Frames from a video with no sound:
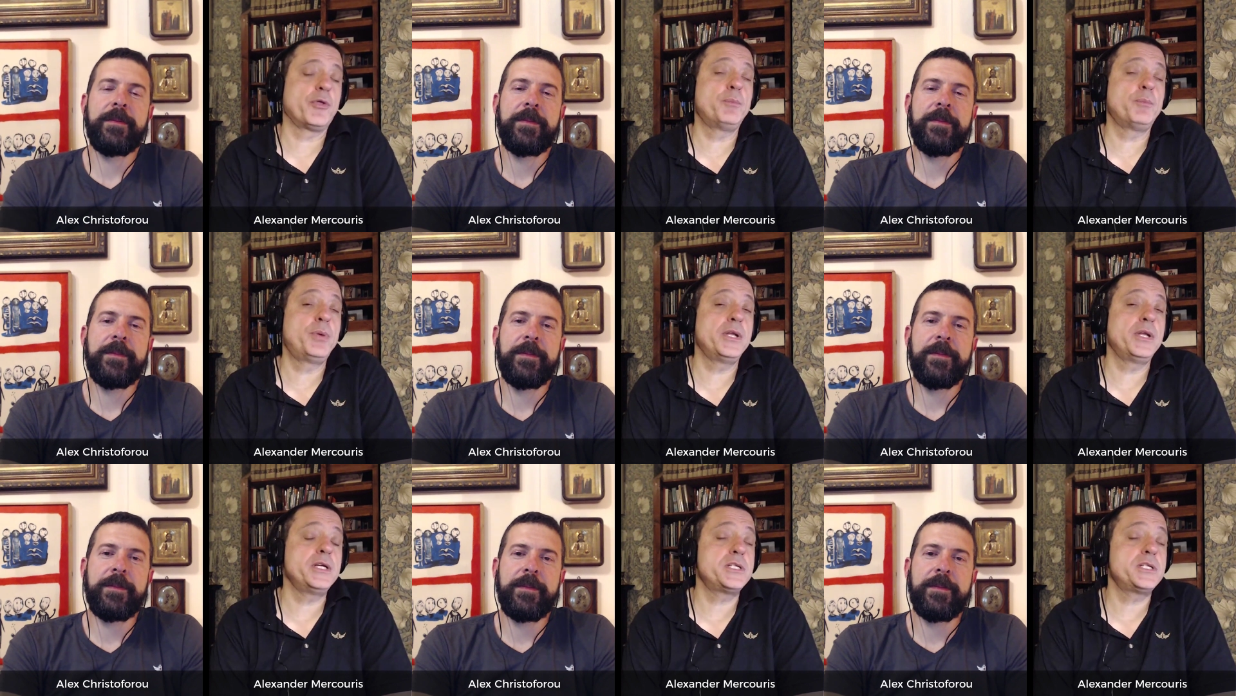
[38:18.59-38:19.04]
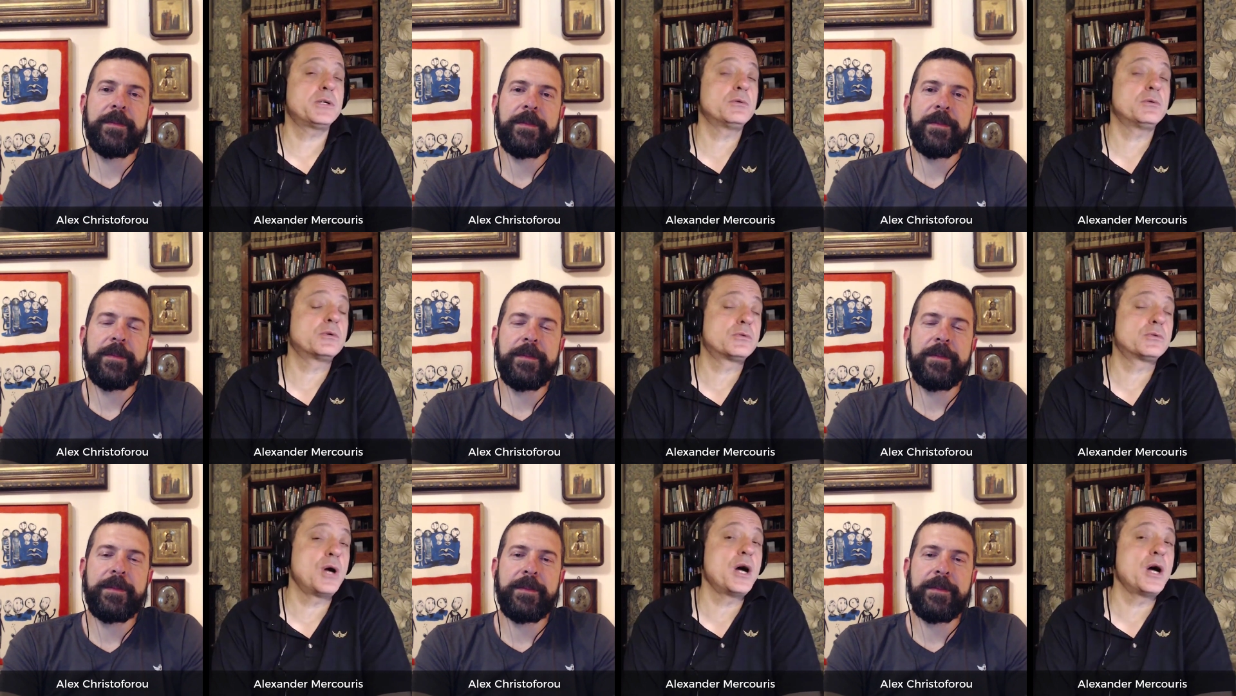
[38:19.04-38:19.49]
Speaker 1: of the
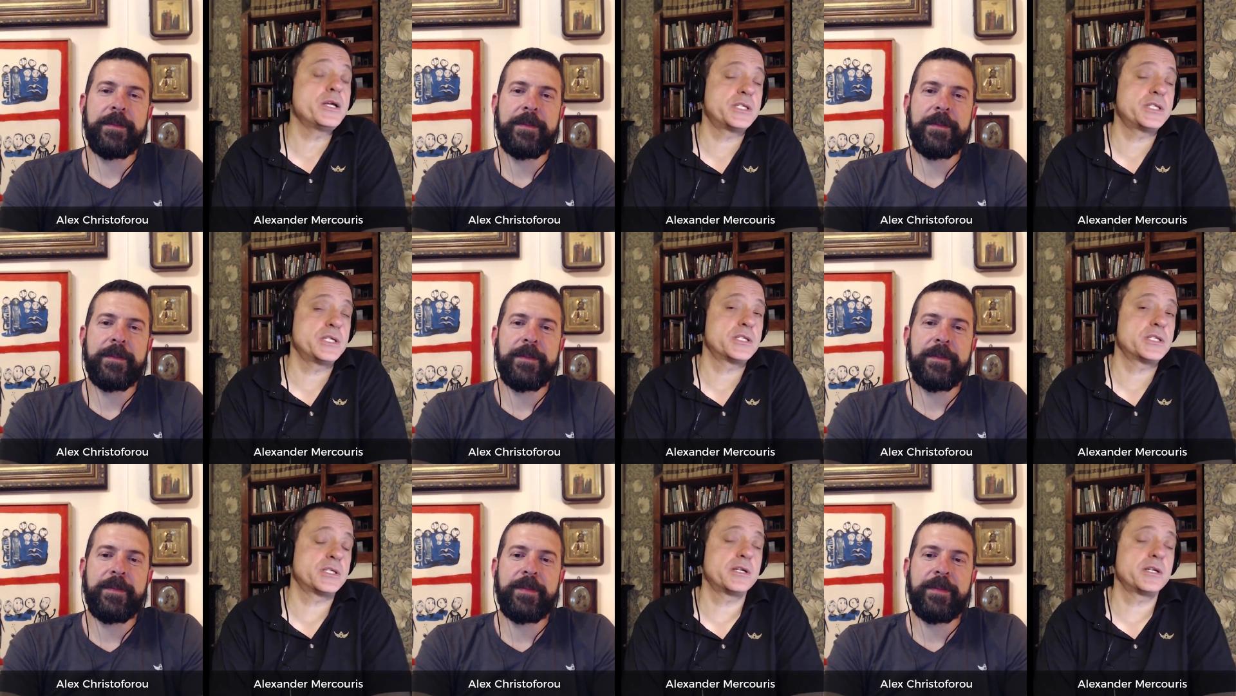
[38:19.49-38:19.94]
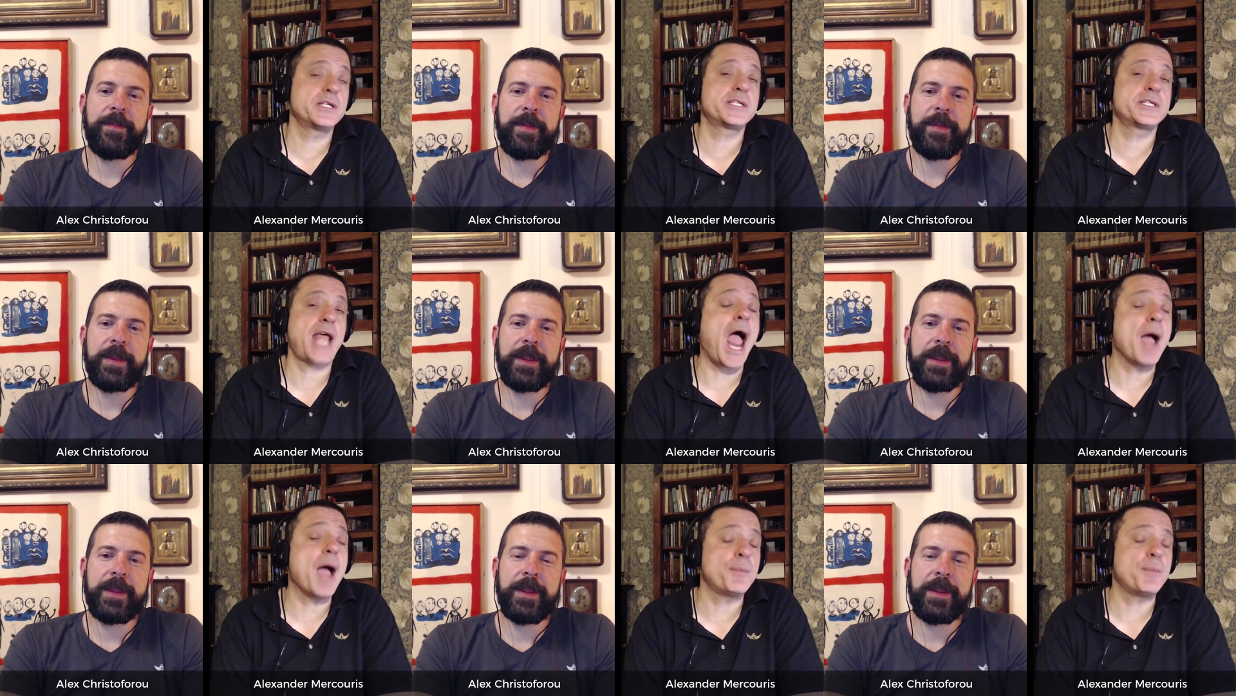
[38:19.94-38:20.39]
political crisis that
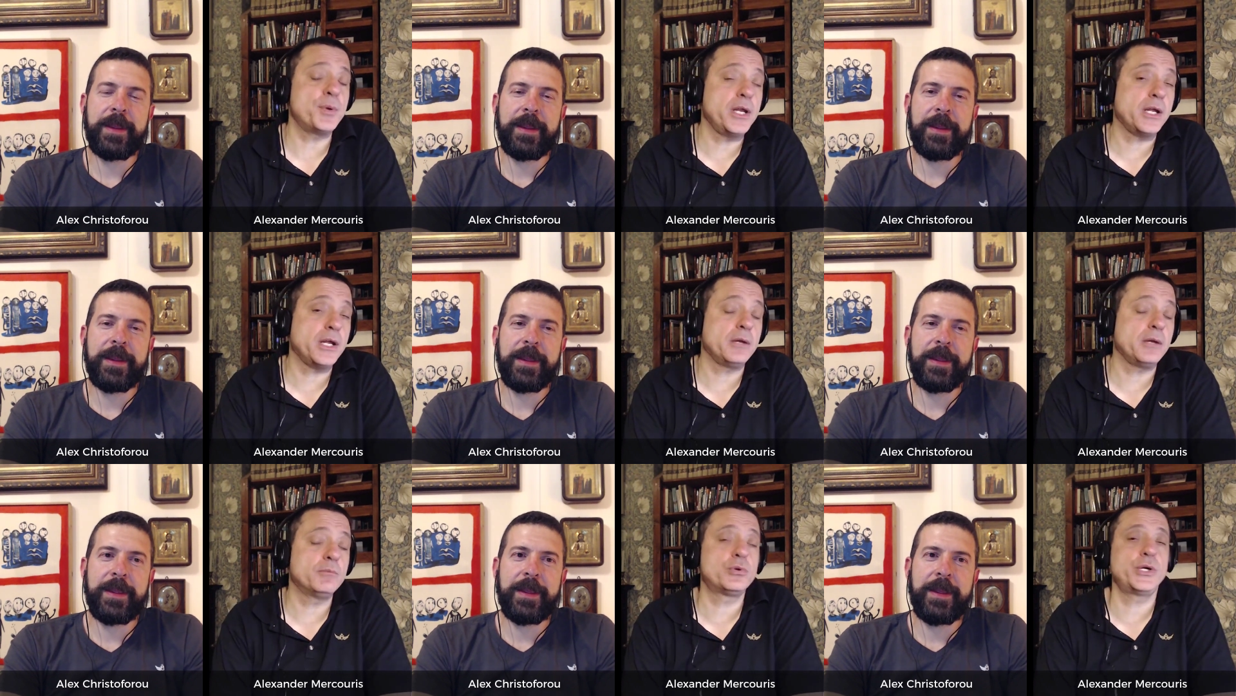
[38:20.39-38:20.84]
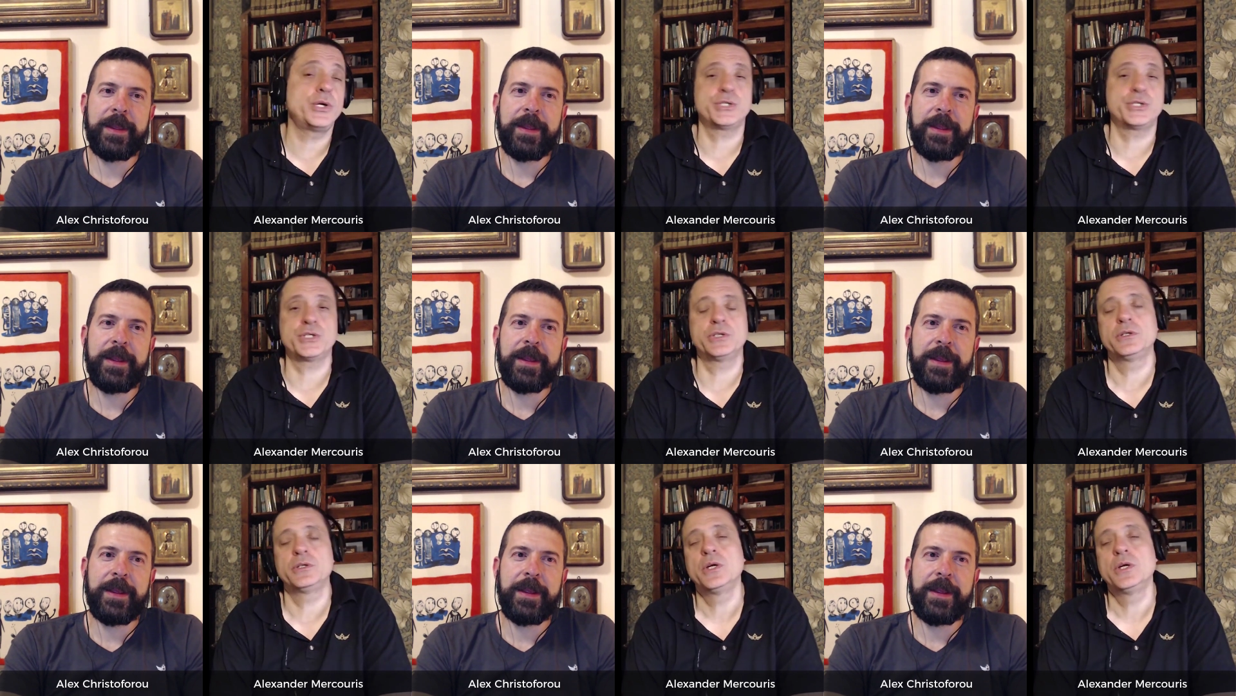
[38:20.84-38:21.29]
is happening in
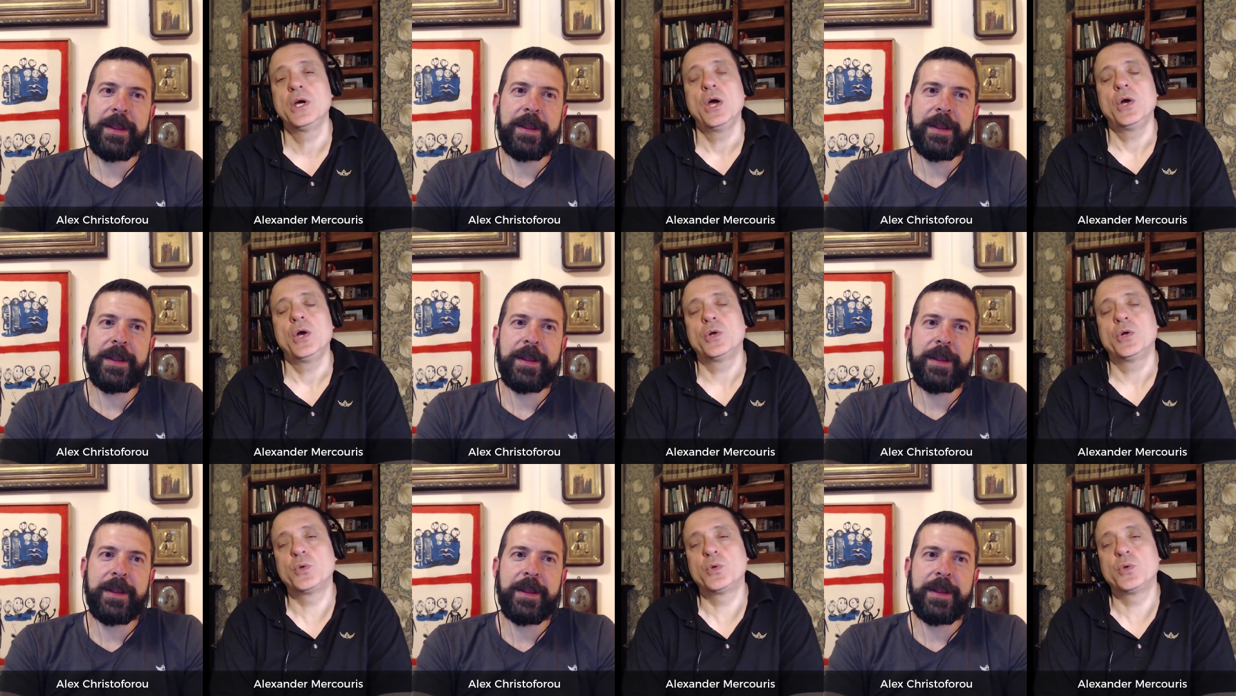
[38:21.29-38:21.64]
Britain,